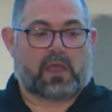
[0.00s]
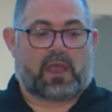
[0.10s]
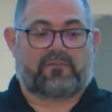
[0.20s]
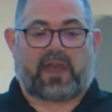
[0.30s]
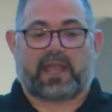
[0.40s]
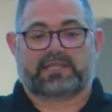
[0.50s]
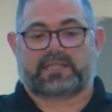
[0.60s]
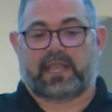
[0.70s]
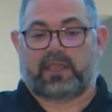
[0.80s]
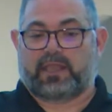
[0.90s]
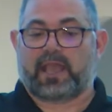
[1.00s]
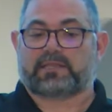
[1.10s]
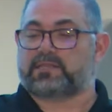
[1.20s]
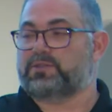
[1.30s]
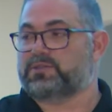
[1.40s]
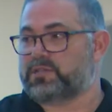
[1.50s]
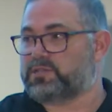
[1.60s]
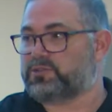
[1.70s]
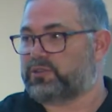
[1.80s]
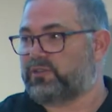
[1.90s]
If I say, yes, use
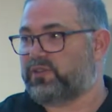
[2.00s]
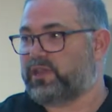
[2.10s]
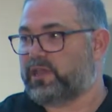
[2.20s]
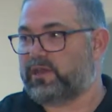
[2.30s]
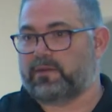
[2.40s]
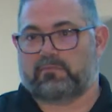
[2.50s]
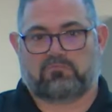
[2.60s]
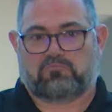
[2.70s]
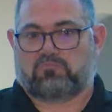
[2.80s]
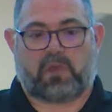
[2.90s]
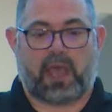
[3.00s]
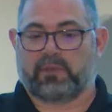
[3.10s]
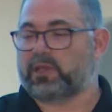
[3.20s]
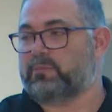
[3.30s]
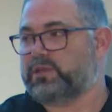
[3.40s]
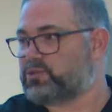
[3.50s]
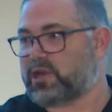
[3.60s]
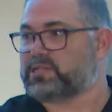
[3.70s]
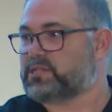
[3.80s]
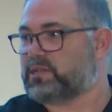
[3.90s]
this certificate, I'm going to be
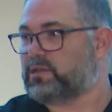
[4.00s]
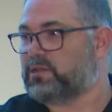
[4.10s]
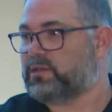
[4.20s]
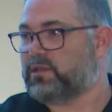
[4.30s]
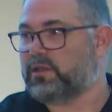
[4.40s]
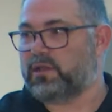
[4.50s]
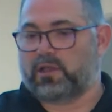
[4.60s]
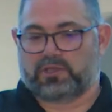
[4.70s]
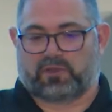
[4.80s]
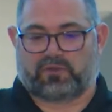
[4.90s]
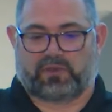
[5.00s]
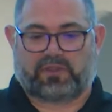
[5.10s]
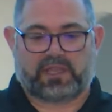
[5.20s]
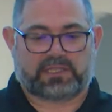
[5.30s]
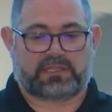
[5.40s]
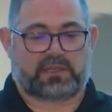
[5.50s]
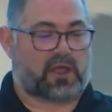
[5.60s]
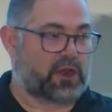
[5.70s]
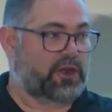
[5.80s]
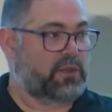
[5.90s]
trusted. So for this
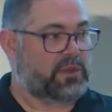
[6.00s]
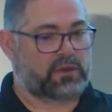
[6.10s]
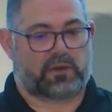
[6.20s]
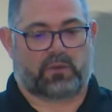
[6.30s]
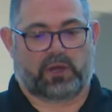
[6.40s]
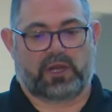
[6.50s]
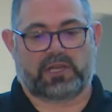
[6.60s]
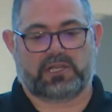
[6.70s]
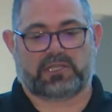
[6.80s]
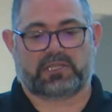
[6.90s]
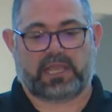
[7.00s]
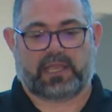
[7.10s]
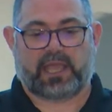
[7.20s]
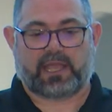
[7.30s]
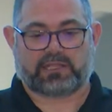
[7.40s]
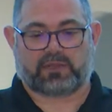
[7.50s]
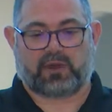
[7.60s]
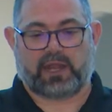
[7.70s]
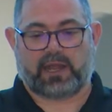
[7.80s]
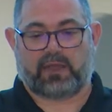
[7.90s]
argument, we're going to just say cancel
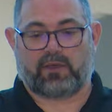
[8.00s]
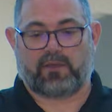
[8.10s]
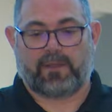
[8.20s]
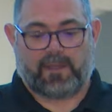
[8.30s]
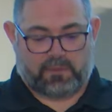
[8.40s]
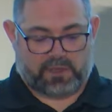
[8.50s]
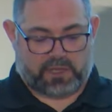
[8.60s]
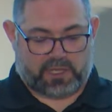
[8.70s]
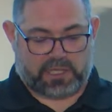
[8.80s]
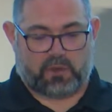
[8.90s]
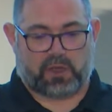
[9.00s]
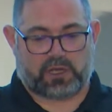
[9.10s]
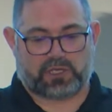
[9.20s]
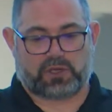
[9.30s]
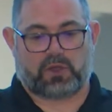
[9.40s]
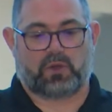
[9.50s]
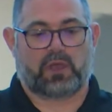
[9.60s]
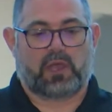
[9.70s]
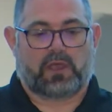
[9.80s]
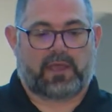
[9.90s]
right now because I want to
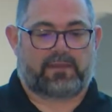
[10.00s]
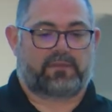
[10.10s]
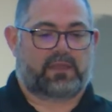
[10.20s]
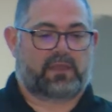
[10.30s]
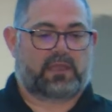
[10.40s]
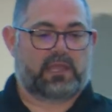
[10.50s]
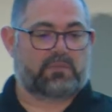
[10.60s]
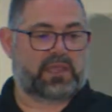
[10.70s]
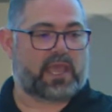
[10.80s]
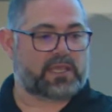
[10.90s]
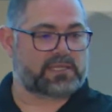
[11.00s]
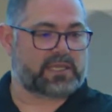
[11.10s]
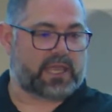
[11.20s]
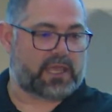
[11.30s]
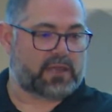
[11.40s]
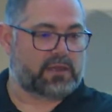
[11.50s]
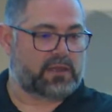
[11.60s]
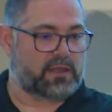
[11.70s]
show that the EPA scan